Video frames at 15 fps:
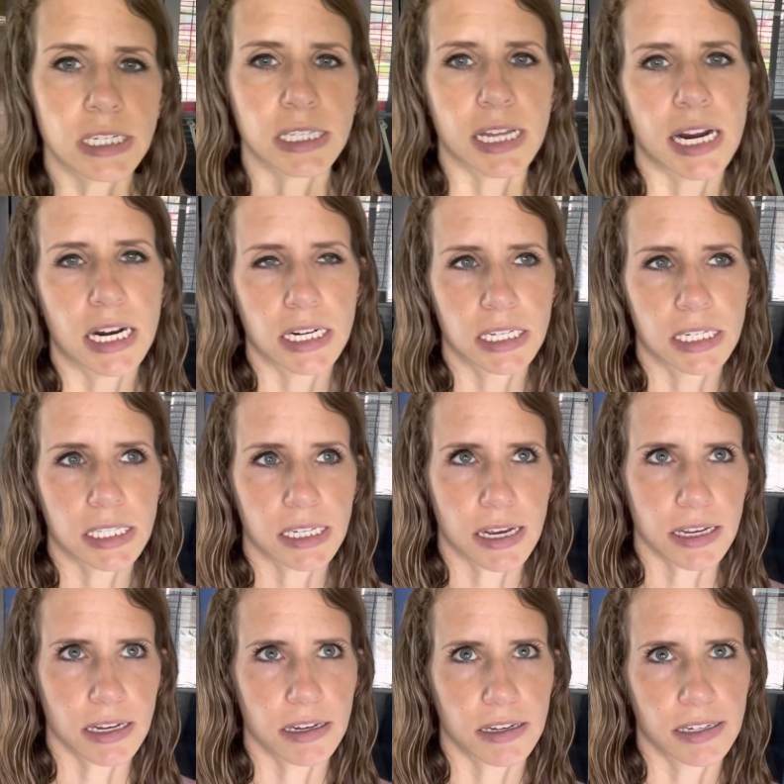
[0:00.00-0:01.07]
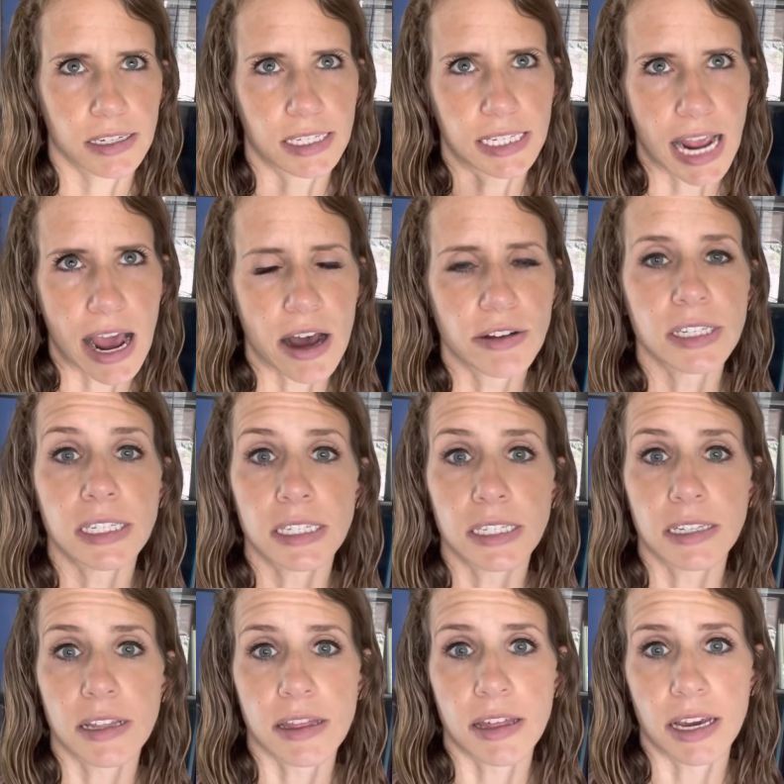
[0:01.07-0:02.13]
there's sounds
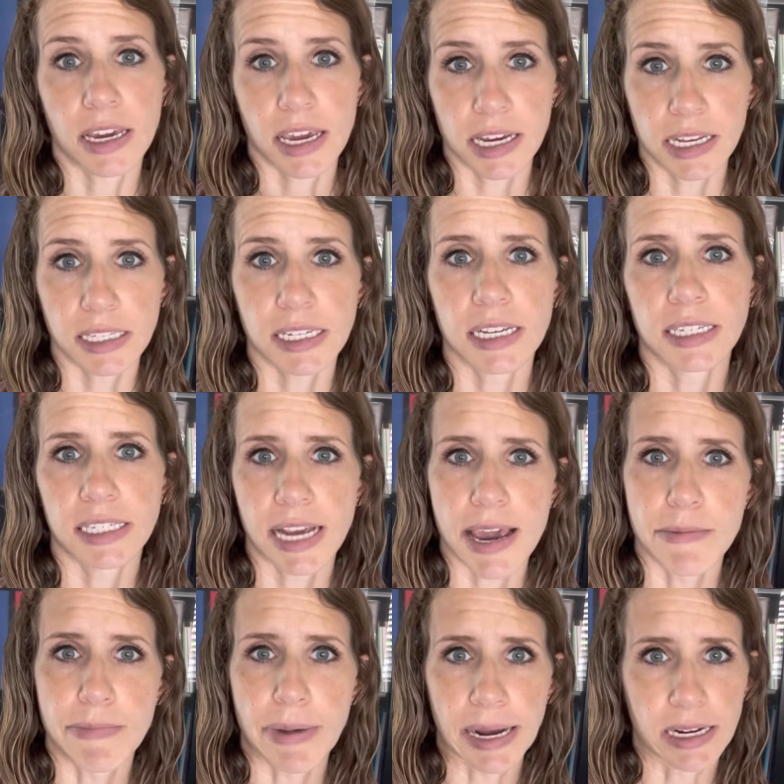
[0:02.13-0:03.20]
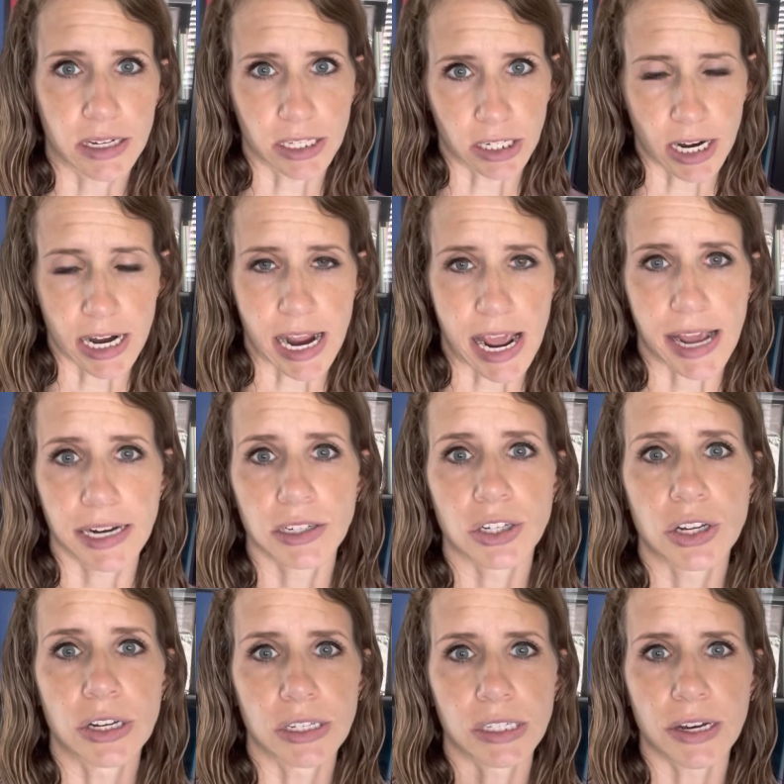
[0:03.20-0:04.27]
that kids can say by a certain age.
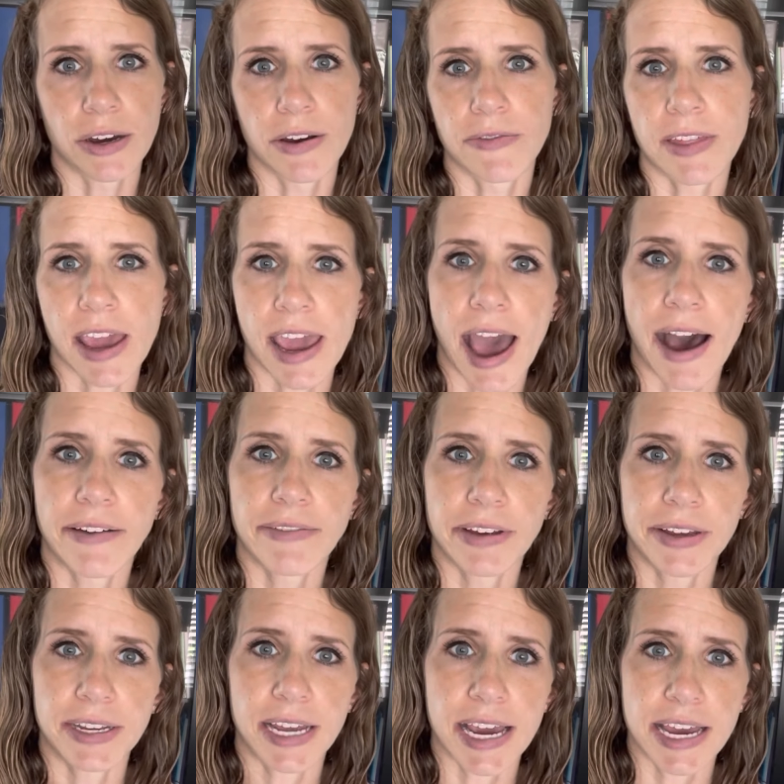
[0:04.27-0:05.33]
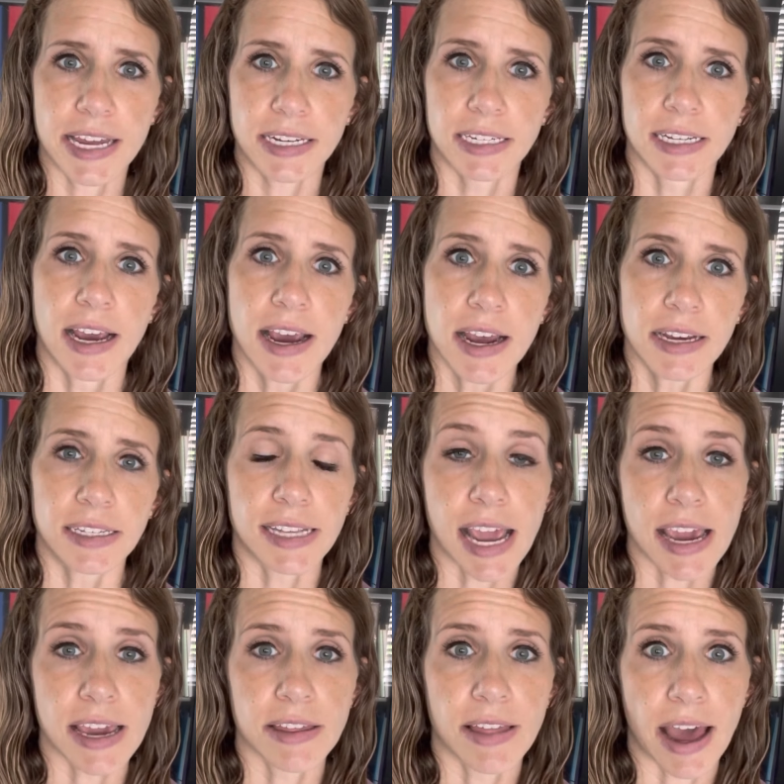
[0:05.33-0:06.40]
So if they haven't hit
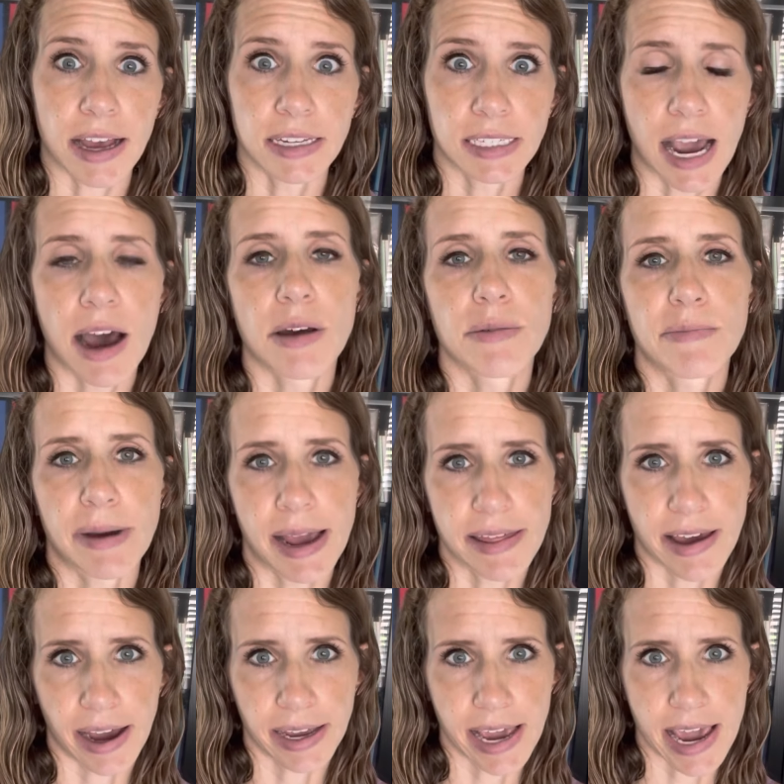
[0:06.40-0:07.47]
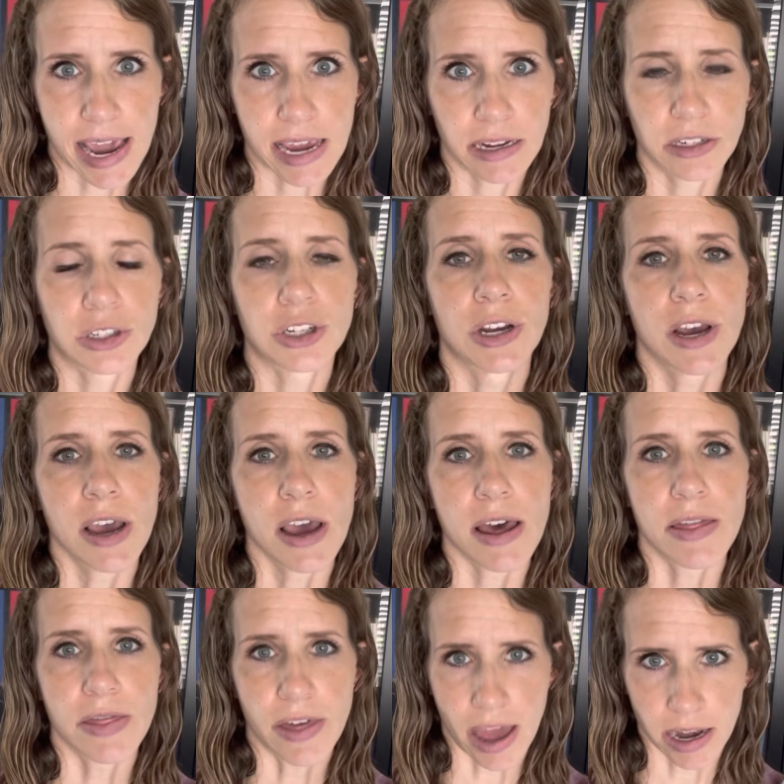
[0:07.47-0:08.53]
saying that sound by that age,
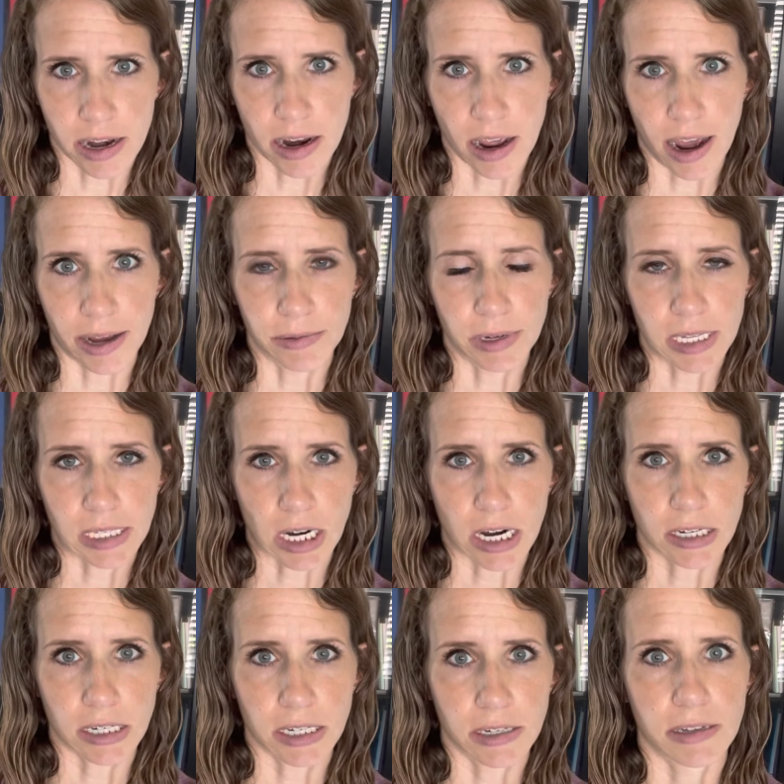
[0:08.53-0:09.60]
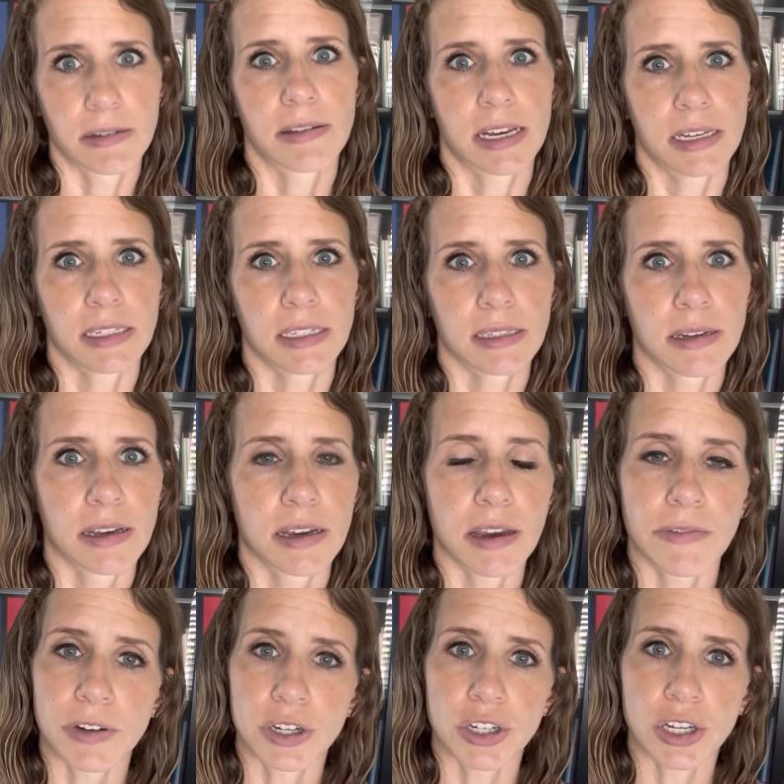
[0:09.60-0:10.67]
then I would start to do these.
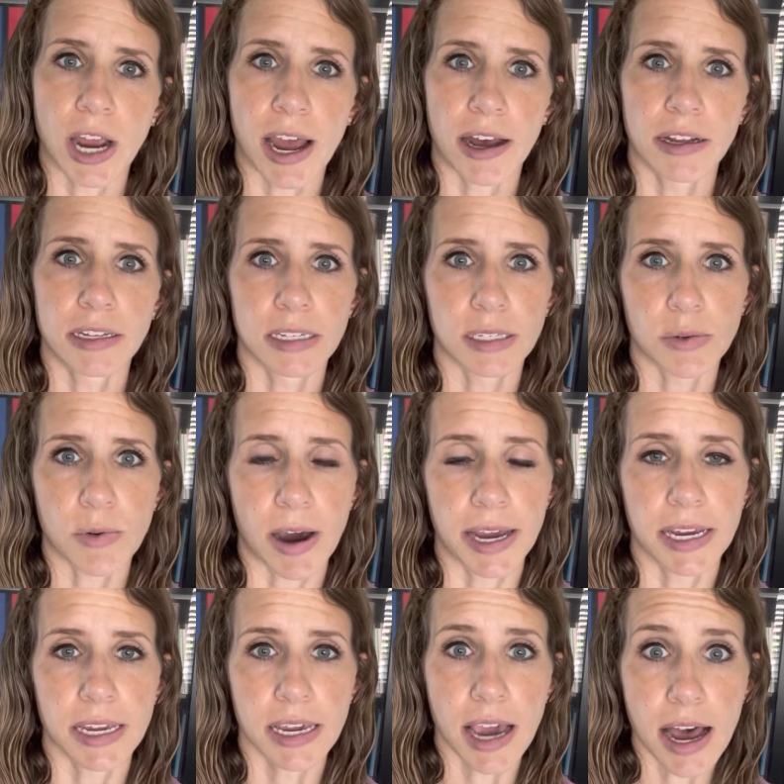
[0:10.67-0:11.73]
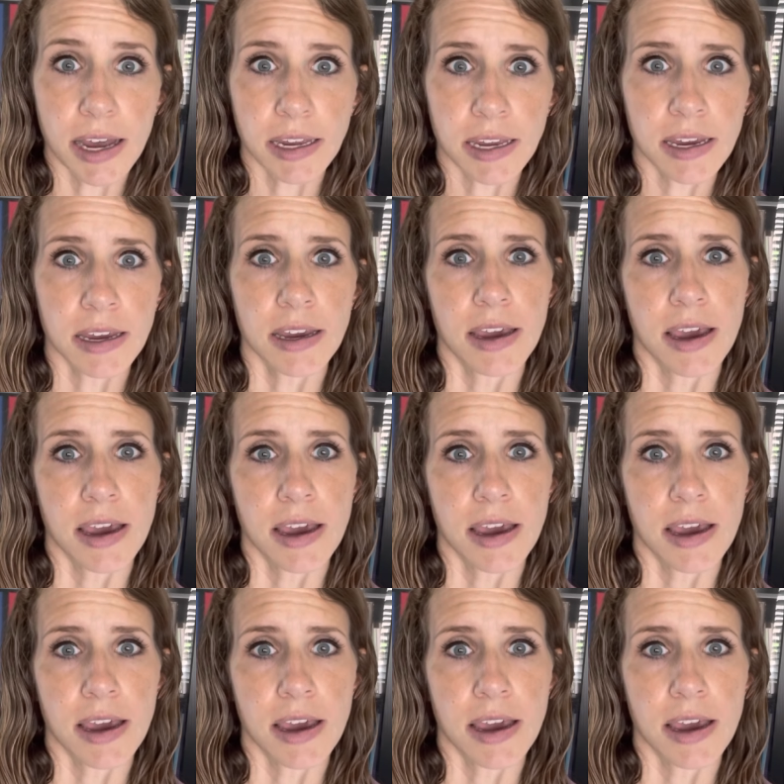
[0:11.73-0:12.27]
If your child is quite young,